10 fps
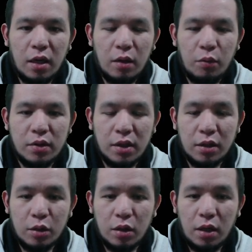which
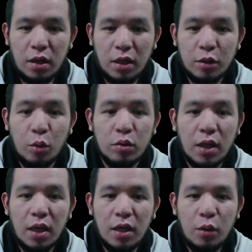in
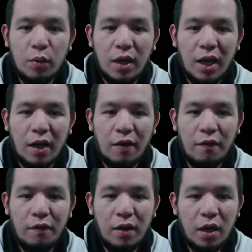total you will have